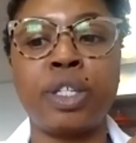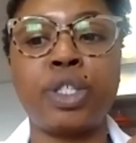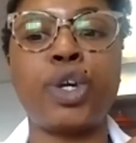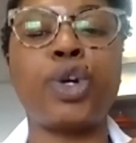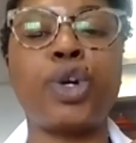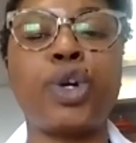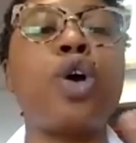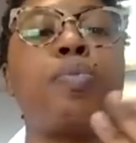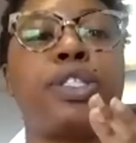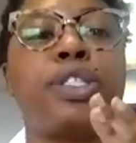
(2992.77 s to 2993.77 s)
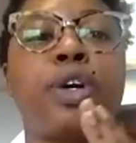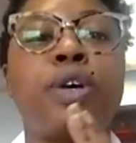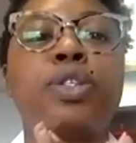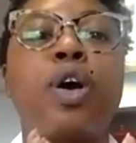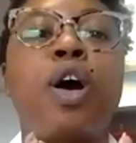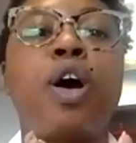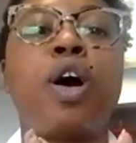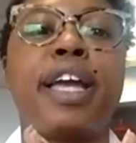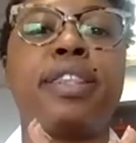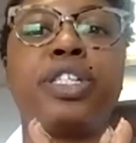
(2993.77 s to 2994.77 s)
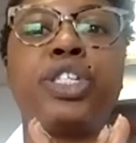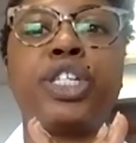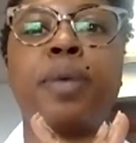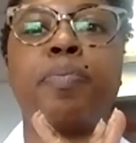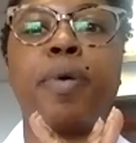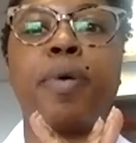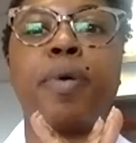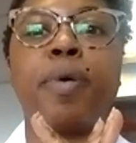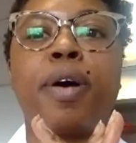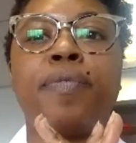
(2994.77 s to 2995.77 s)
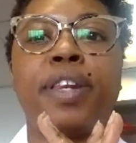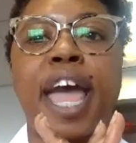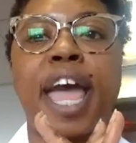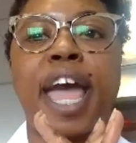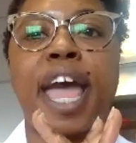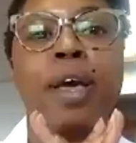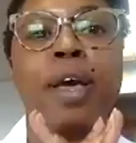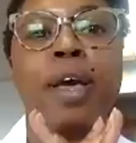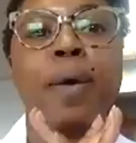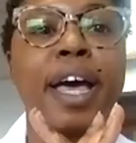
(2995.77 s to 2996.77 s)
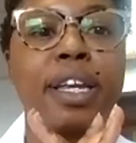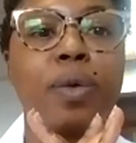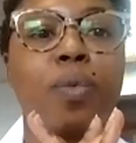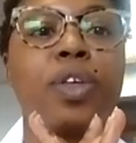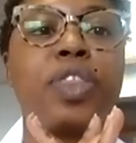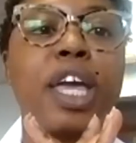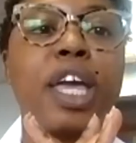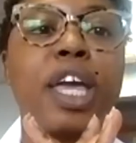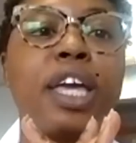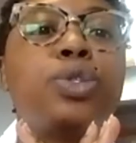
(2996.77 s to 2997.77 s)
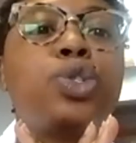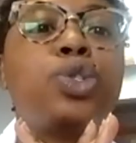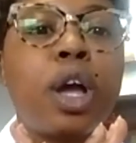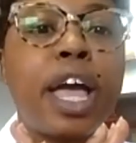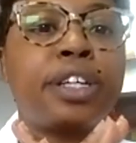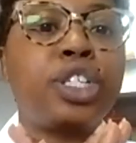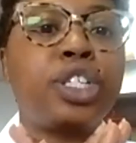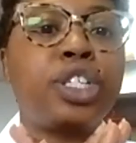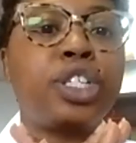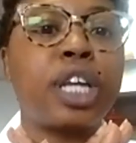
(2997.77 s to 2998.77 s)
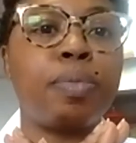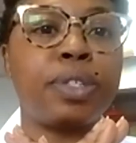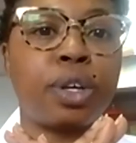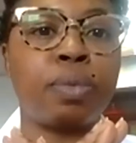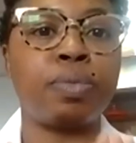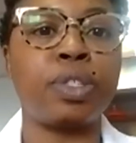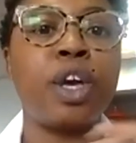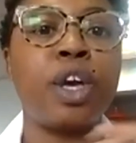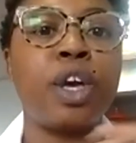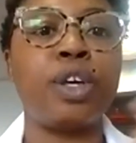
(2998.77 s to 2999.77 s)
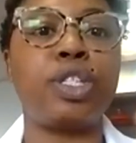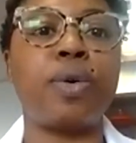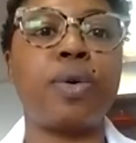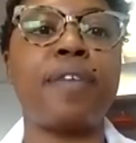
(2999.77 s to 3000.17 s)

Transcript: So your chromosomes are in the shape of an X, but within those X-shaped chromosomes, you still